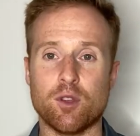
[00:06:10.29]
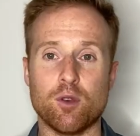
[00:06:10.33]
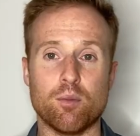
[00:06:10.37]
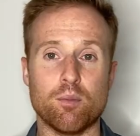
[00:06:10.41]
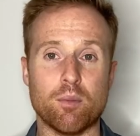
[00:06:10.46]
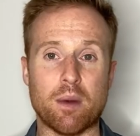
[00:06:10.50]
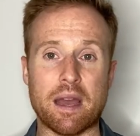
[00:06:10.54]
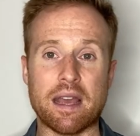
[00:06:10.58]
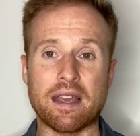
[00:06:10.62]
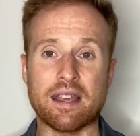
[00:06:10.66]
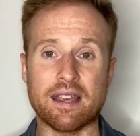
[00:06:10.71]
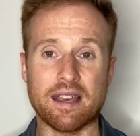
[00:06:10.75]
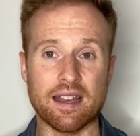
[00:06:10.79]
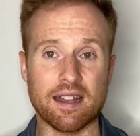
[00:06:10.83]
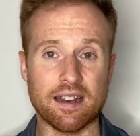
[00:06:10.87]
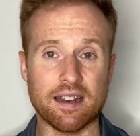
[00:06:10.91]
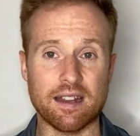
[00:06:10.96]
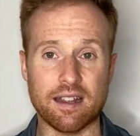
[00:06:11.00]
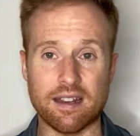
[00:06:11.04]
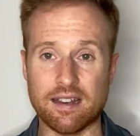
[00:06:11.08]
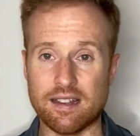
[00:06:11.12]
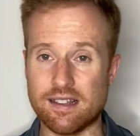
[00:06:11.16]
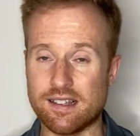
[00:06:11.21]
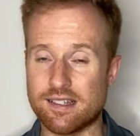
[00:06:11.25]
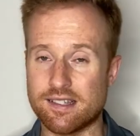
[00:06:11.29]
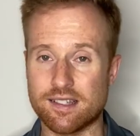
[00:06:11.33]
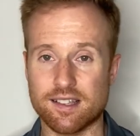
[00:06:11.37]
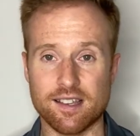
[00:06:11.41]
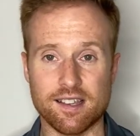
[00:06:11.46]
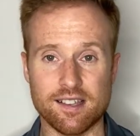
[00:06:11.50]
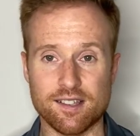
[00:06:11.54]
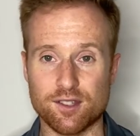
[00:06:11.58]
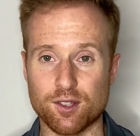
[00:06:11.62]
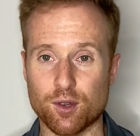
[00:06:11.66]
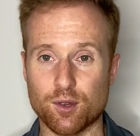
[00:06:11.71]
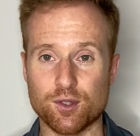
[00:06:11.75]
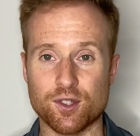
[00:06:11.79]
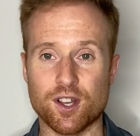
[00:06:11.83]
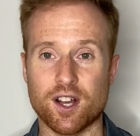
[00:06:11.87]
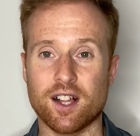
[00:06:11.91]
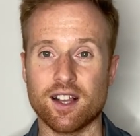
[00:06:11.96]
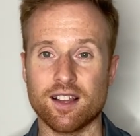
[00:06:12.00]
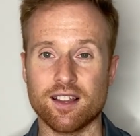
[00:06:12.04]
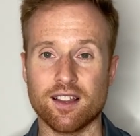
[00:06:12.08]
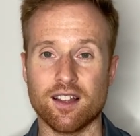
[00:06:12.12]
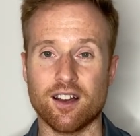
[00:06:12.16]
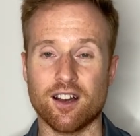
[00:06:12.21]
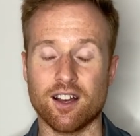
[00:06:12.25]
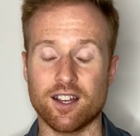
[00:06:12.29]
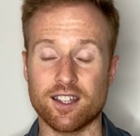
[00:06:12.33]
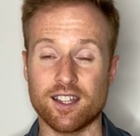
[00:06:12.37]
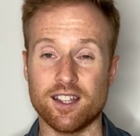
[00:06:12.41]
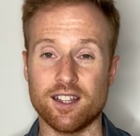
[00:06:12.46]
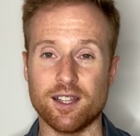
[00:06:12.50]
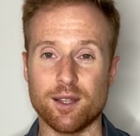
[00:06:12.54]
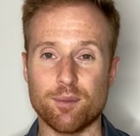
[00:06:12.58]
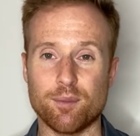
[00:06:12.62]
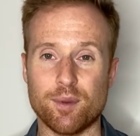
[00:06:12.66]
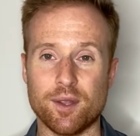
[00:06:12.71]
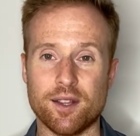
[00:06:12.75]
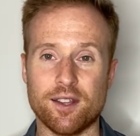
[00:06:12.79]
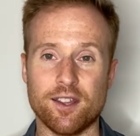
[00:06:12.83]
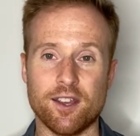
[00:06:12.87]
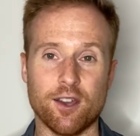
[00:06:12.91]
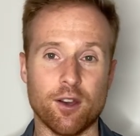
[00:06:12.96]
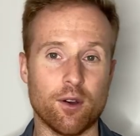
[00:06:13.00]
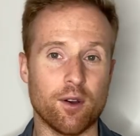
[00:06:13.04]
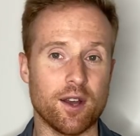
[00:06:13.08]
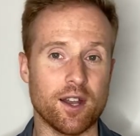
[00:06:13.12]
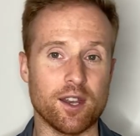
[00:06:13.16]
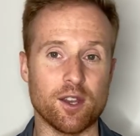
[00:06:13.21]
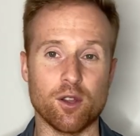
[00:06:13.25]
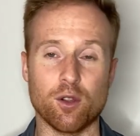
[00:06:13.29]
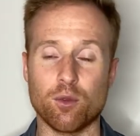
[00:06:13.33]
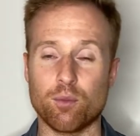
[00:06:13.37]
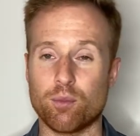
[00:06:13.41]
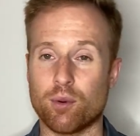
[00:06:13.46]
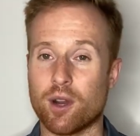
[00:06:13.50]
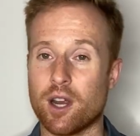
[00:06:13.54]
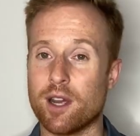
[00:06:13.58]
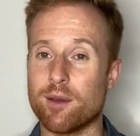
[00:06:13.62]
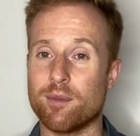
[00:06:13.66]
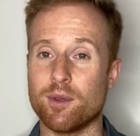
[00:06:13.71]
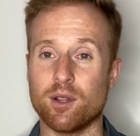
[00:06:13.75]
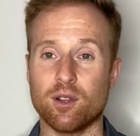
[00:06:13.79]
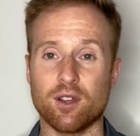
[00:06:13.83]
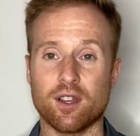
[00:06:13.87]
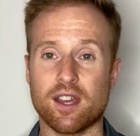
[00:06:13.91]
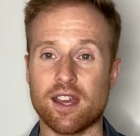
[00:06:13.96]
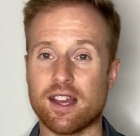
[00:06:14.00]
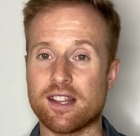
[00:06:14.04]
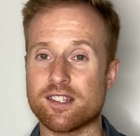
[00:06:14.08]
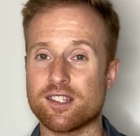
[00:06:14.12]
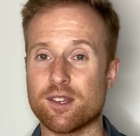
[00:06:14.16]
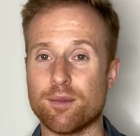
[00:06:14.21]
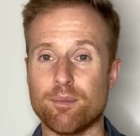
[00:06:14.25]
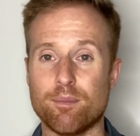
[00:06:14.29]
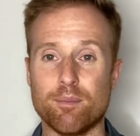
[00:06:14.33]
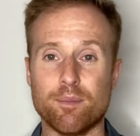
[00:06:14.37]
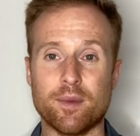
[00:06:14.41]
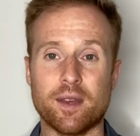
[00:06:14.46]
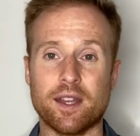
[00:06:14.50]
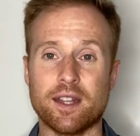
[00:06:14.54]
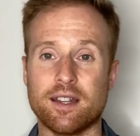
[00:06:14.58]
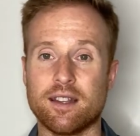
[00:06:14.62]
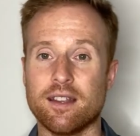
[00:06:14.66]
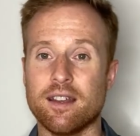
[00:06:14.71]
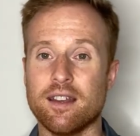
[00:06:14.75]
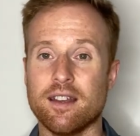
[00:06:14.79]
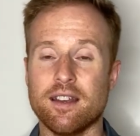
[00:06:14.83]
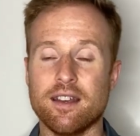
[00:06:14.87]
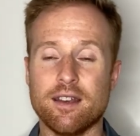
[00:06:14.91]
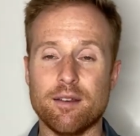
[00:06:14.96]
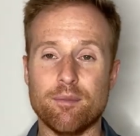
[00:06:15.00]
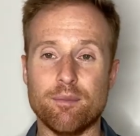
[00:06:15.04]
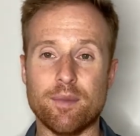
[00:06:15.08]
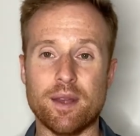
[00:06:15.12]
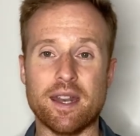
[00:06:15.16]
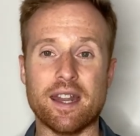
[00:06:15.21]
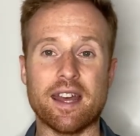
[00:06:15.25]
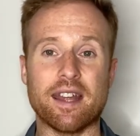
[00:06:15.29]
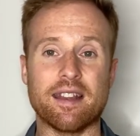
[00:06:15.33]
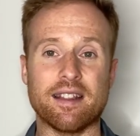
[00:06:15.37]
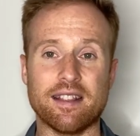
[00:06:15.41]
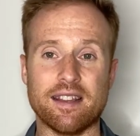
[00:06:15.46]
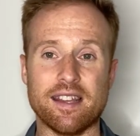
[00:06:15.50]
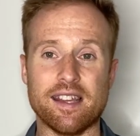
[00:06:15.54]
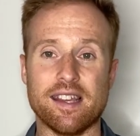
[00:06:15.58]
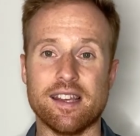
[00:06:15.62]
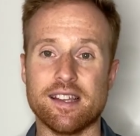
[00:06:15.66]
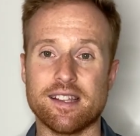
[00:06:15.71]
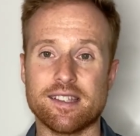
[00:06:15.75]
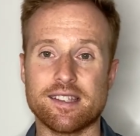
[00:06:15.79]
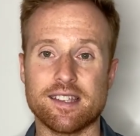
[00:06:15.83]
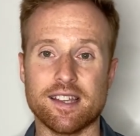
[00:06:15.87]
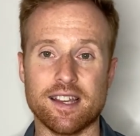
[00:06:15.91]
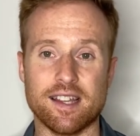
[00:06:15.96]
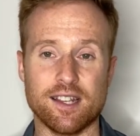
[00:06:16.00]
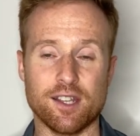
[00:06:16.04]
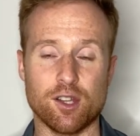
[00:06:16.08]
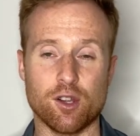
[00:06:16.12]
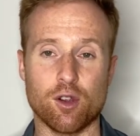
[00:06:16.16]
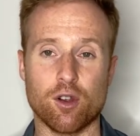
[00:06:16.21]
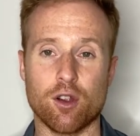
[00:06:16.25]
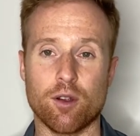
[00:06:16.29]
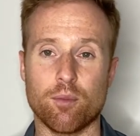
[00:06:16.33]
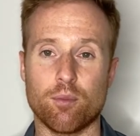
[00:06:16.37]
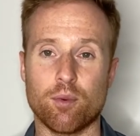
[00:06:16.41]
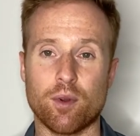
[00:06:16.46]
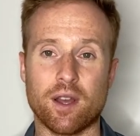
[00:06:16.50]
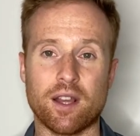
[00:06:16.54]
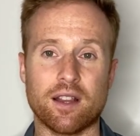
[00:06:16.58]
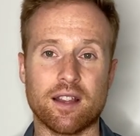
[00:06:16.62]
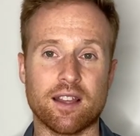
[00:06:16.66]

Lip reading: You might get an East Coast Hockey League PTO, and you'll probably be looking at some mid-end leagues in Europe, right?